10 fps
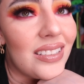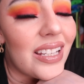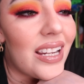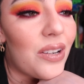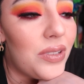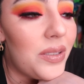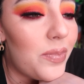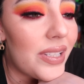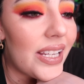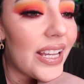Like, I want
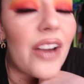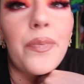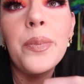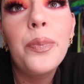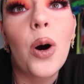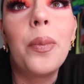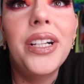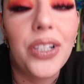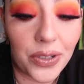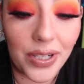to play... oh my
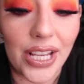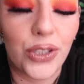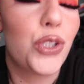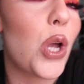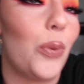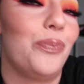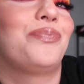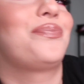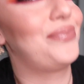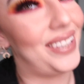god, okay, so.
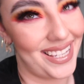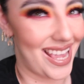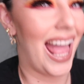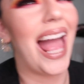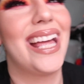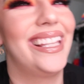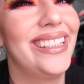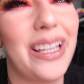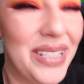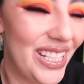
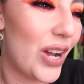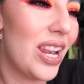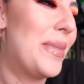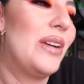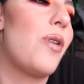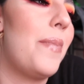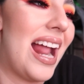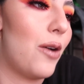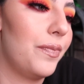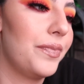Let me start. Let me whip it
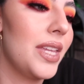out.